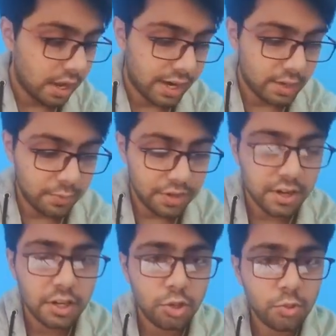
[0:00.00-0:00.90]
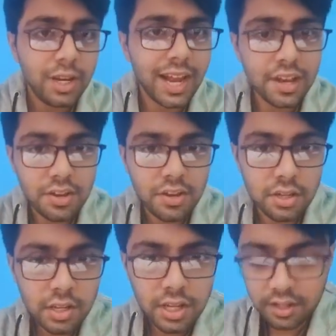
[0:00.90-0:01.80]
and the patient is usually anxious in
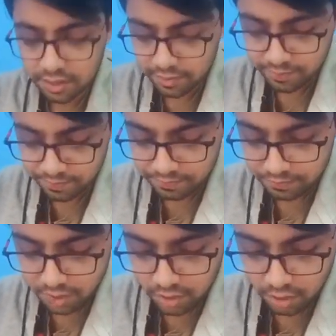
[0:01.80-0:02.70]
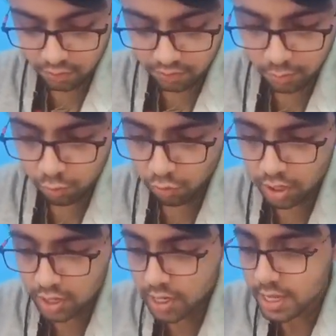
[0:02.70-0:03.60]
this case. So we'll move
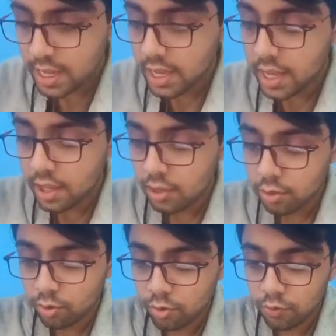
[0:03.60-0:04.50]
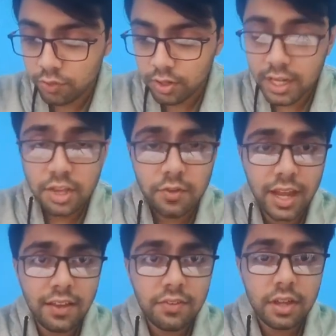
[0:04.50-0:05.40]
on. So next we
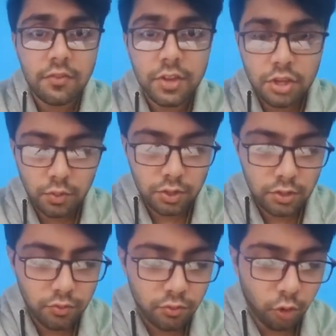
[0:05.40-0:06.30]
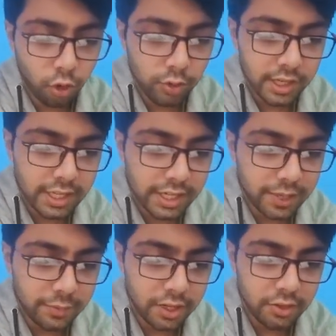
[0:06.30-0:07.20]
have, which of the following
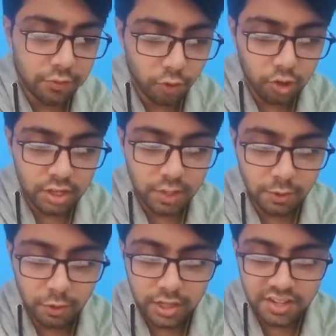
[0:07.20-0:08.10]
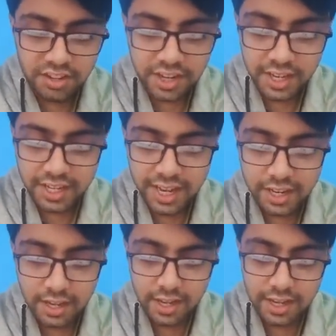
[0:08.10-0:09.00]
statement is false about the
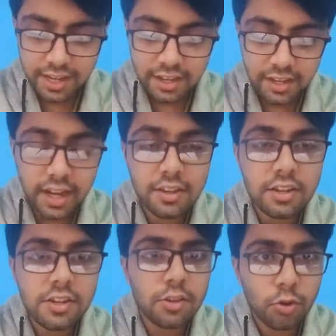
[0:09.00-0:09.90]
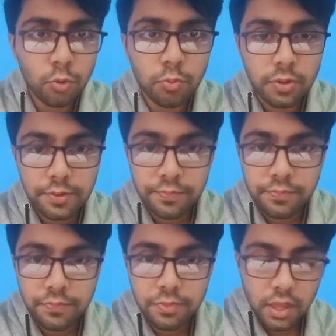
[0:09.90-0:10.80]
Chidiac-Higashi syndrome?
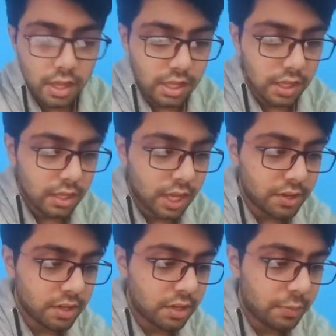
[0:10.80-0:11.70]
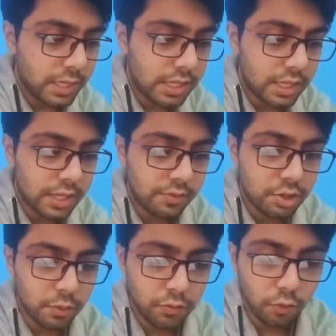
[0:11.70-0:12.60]
I'll just repeat. It's which
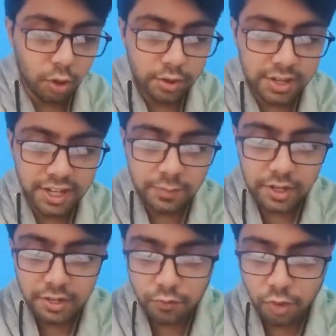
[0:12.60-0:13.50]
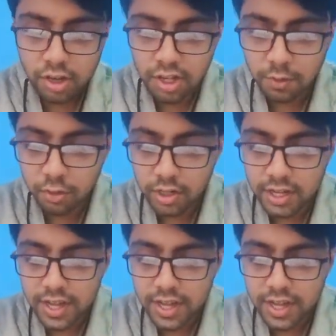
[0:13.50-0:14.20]
of the following statement is false about